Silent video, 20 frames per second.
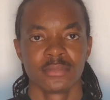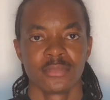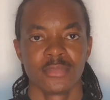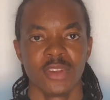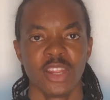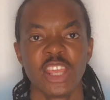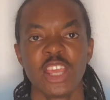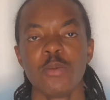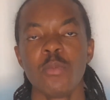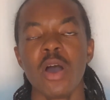
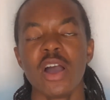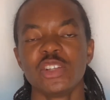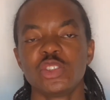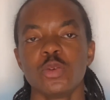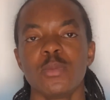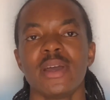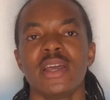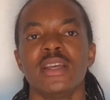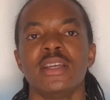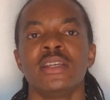Igbo
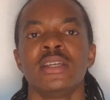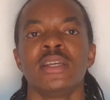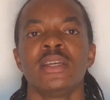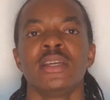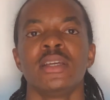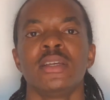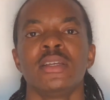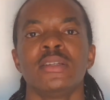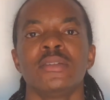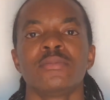Izugbe
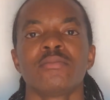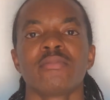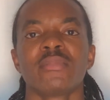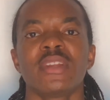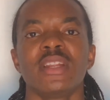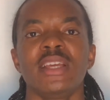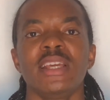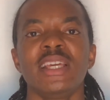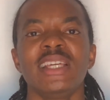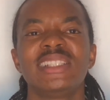
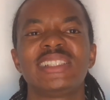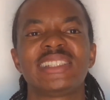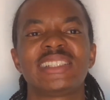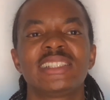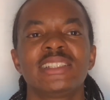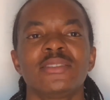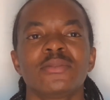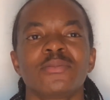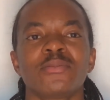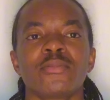
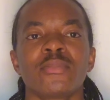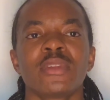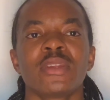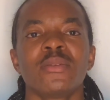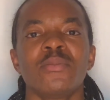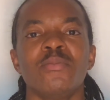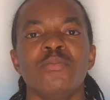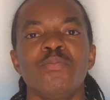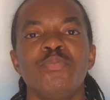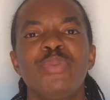is
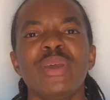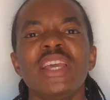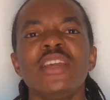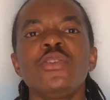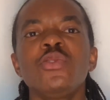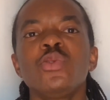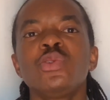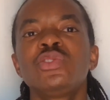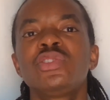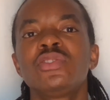
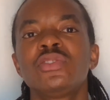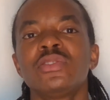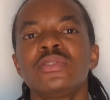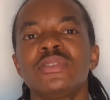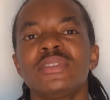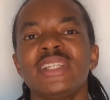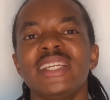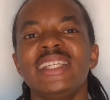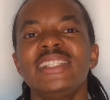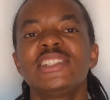being used
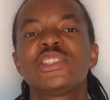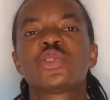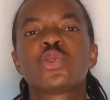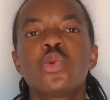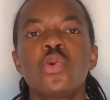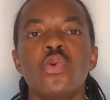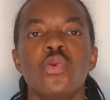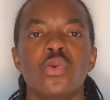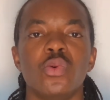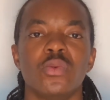in
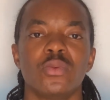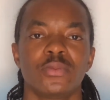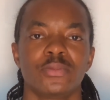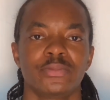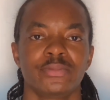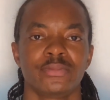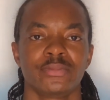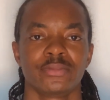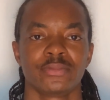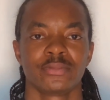school.
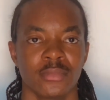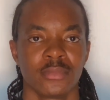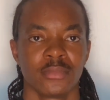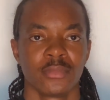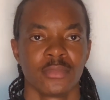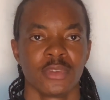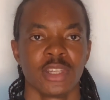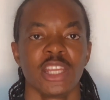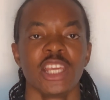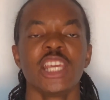
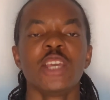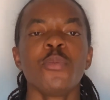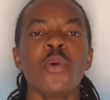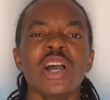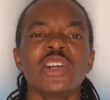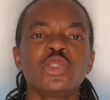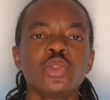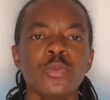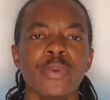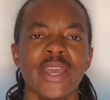
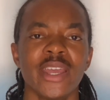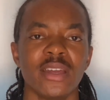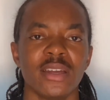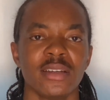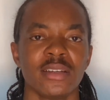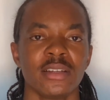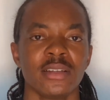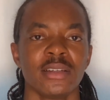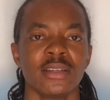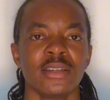Igbo
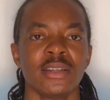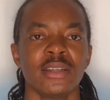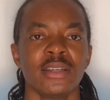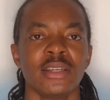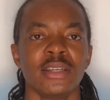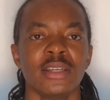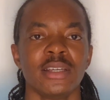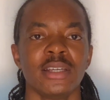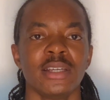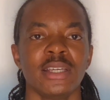Izugbe
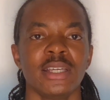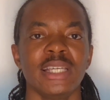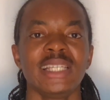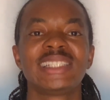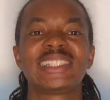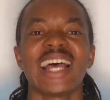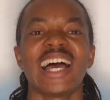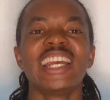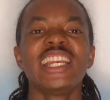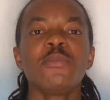
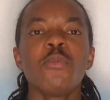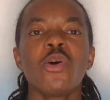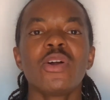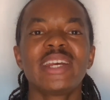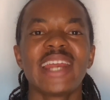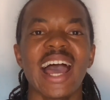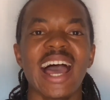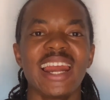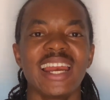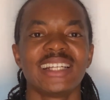is an
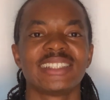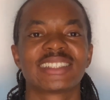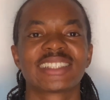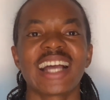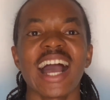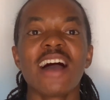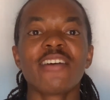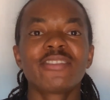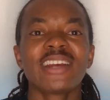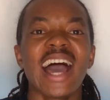Igbo dialect
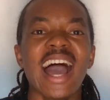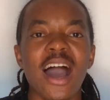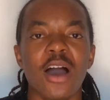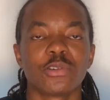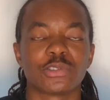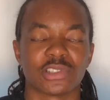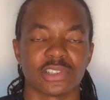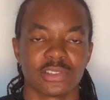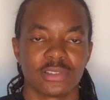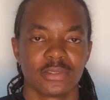carved
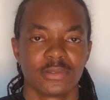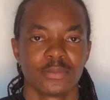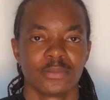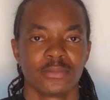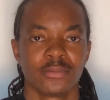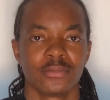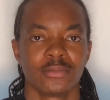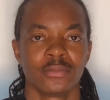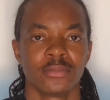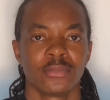out
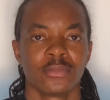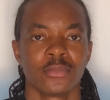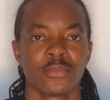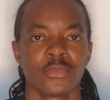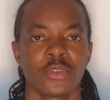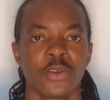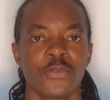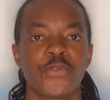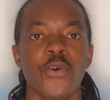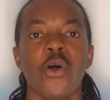
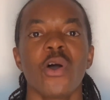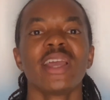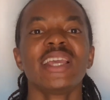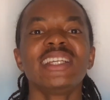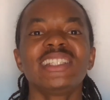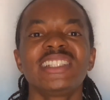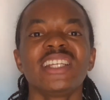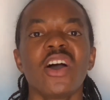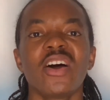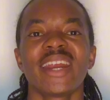for
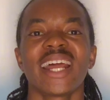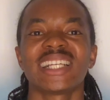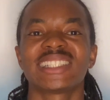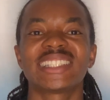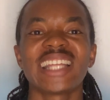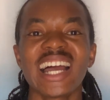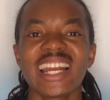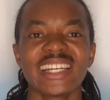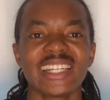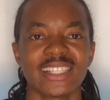easy
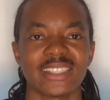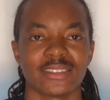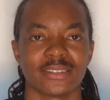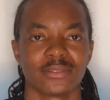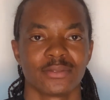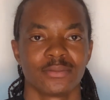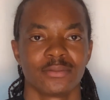understanding